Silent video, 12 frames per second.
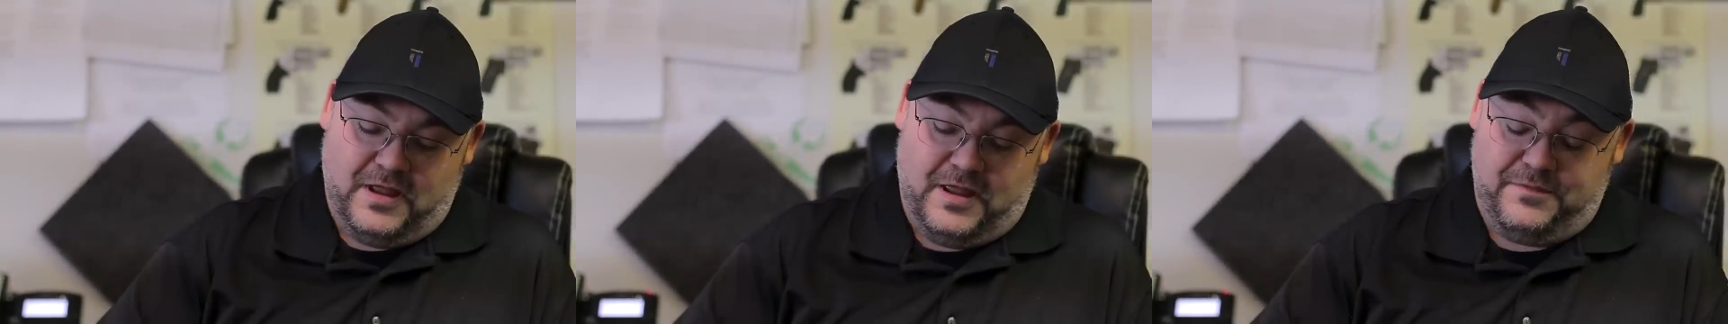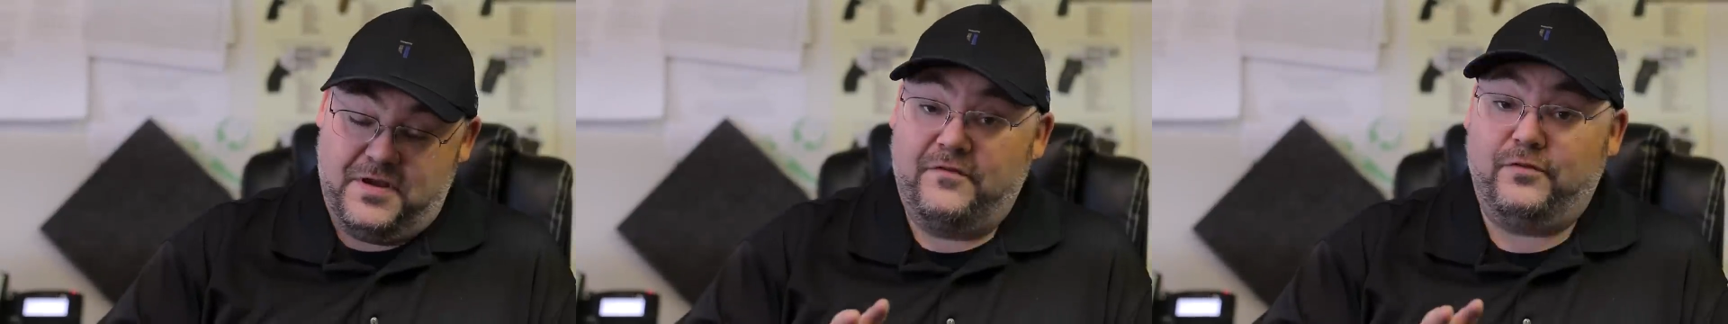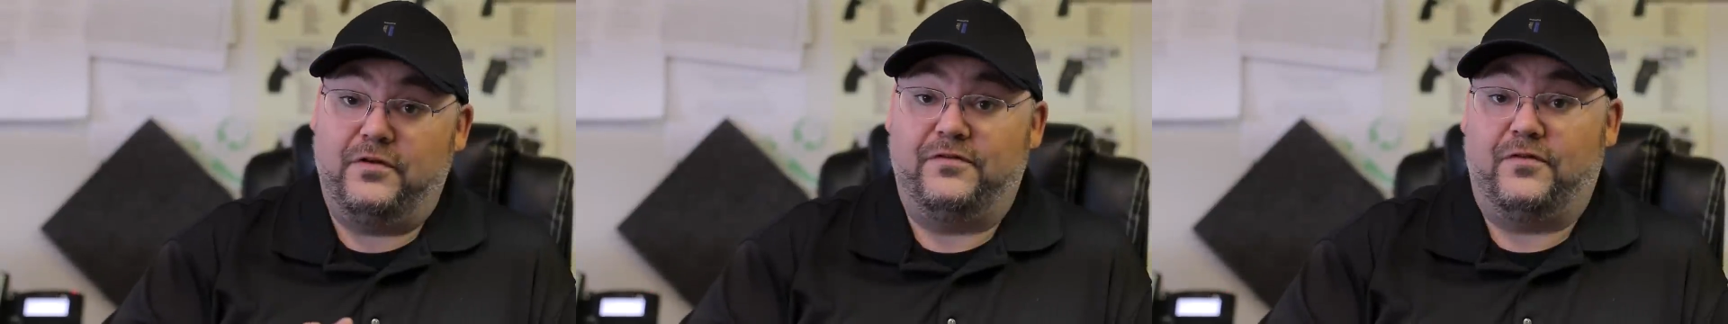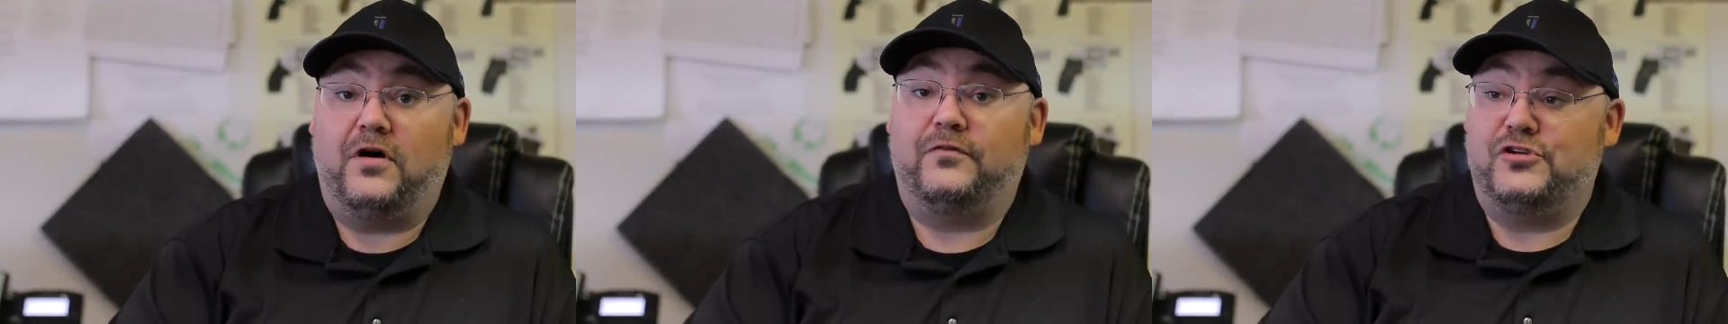If you have a
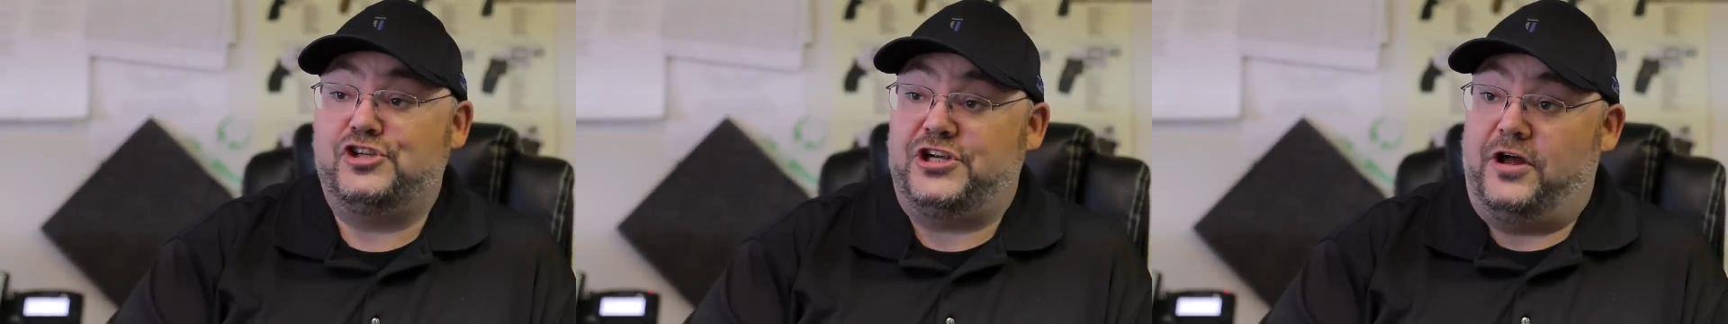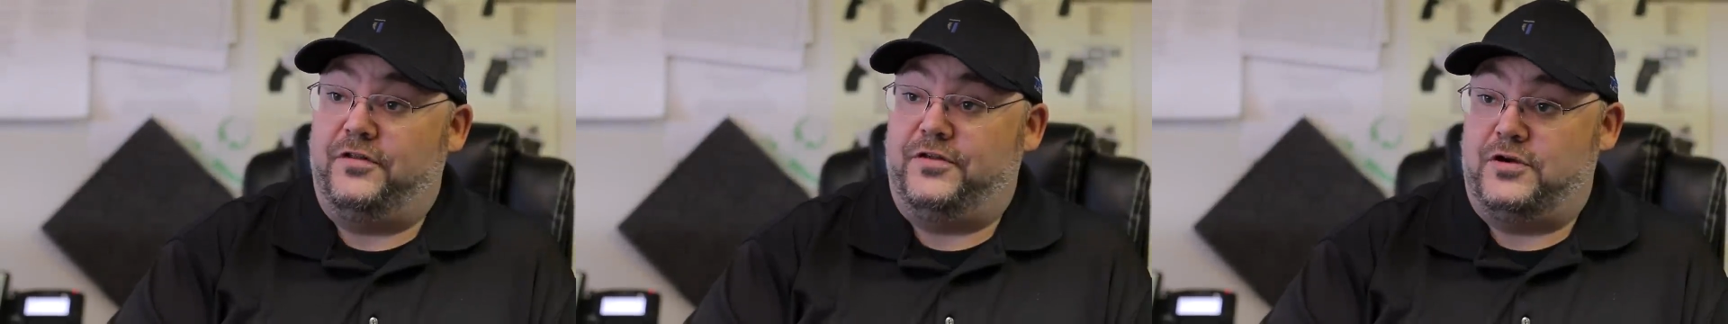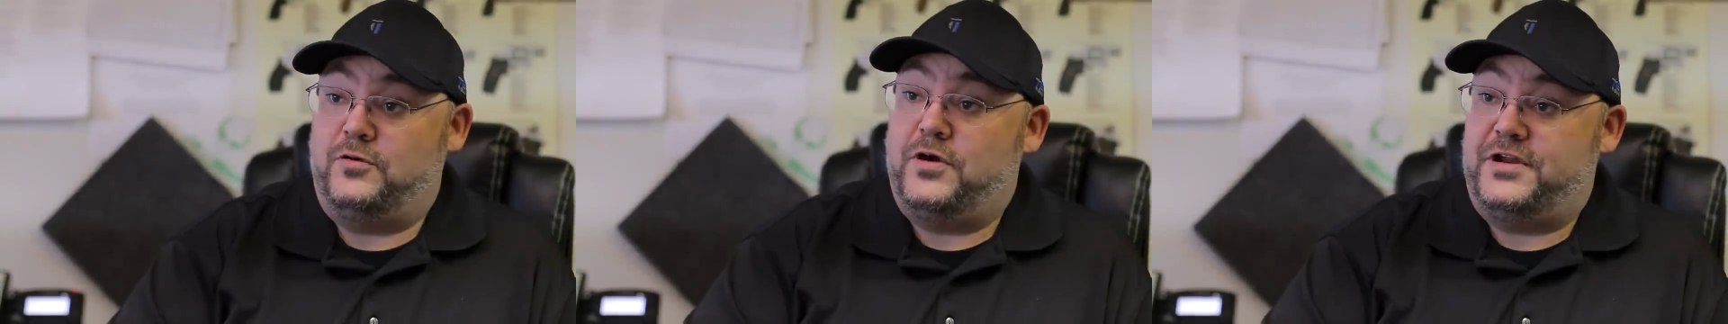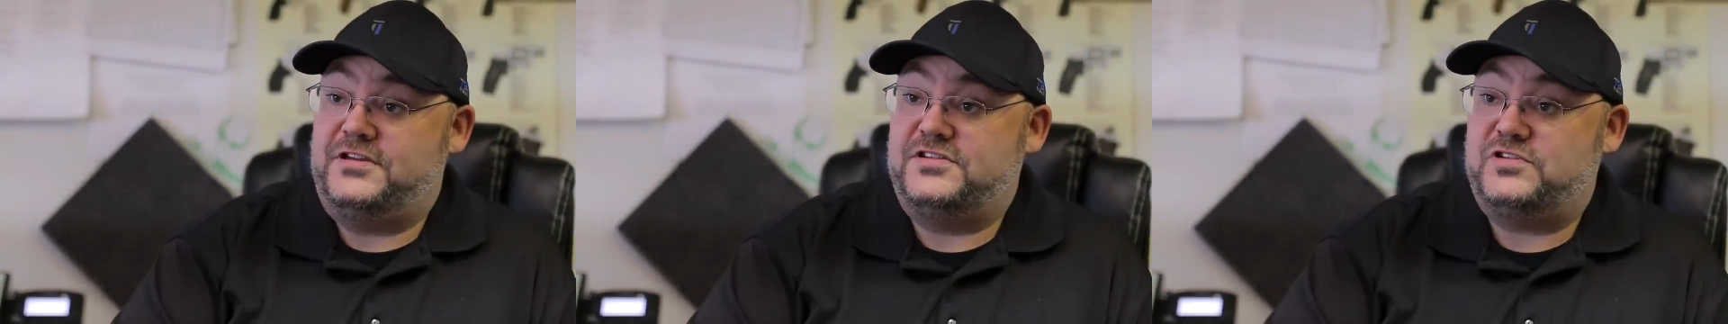revolver shell that you're
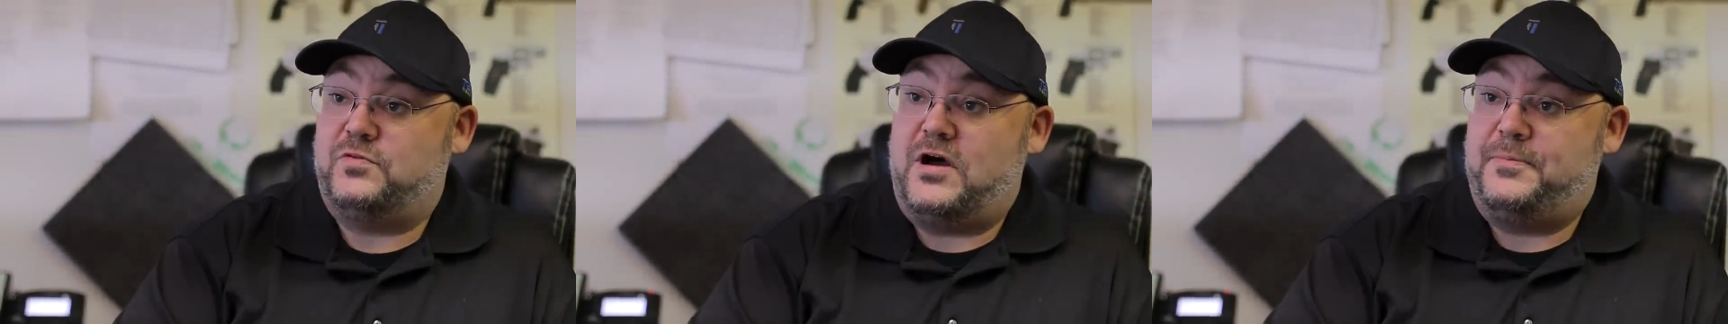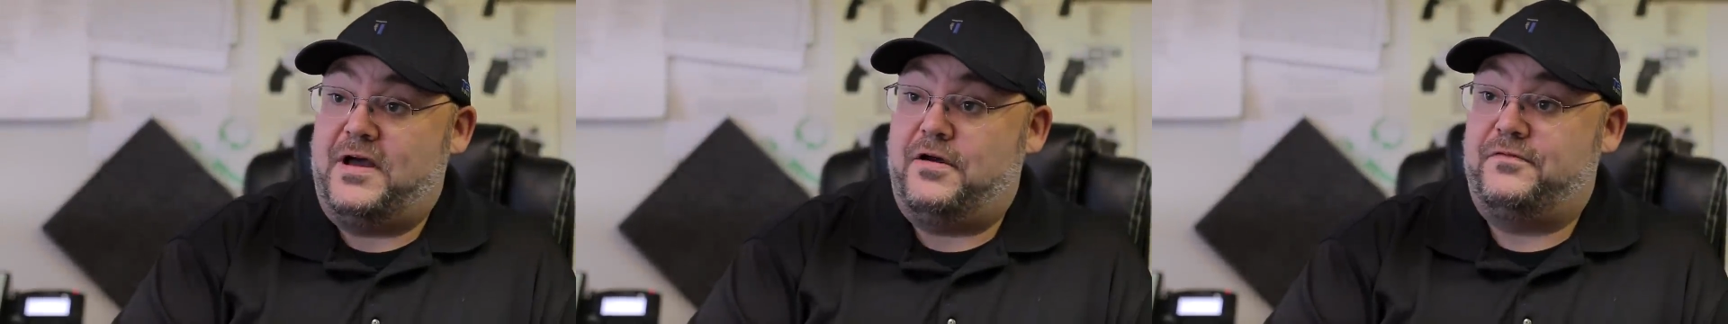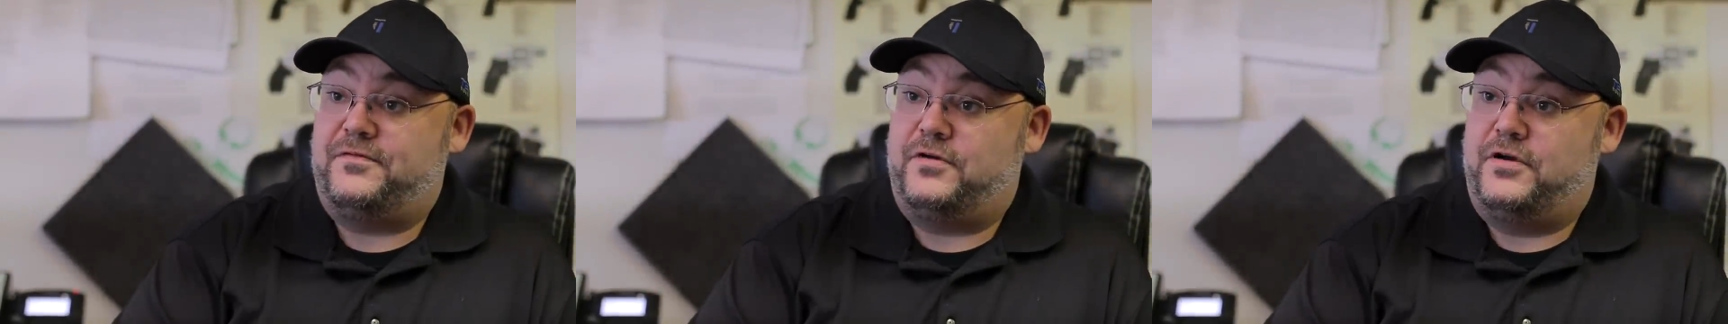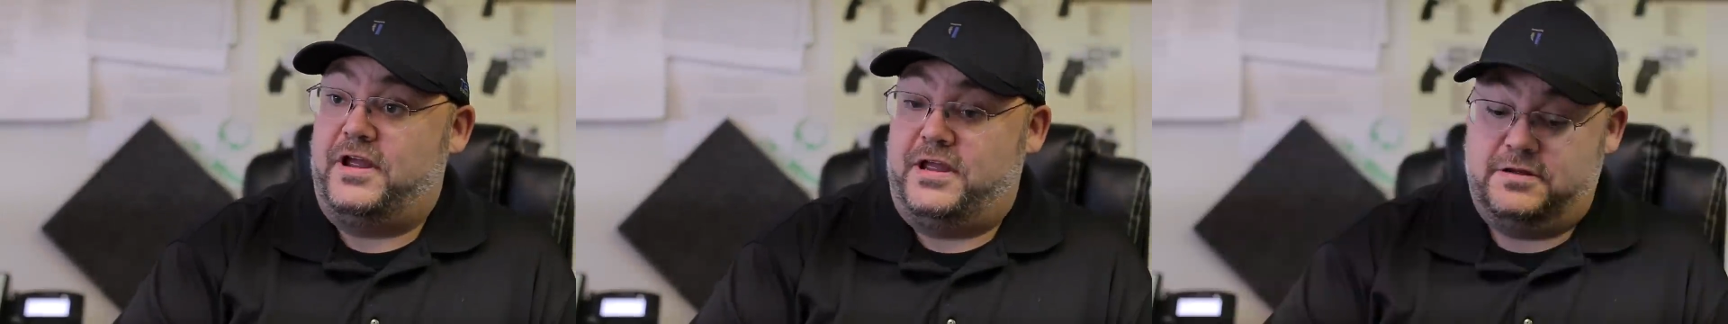wanting to swap out
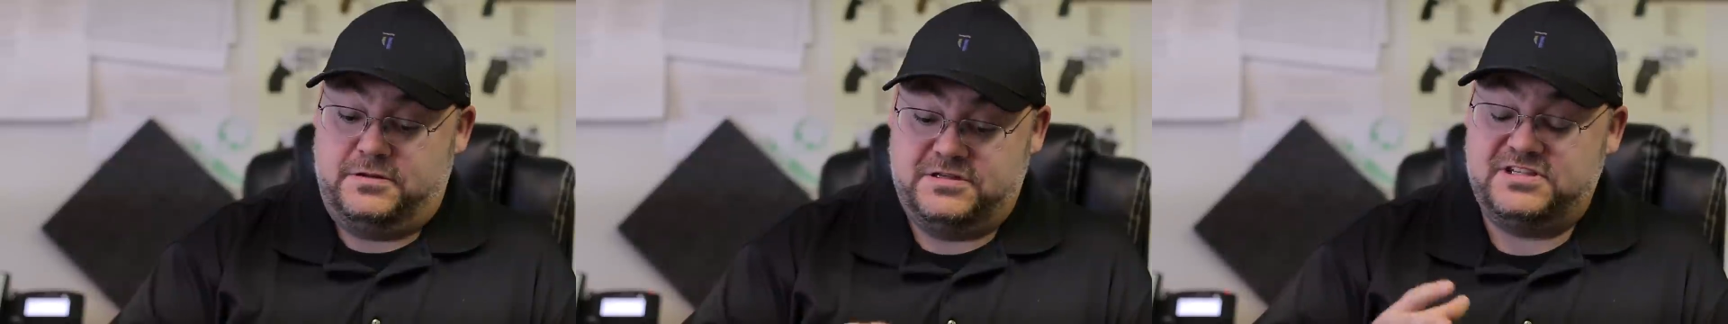for a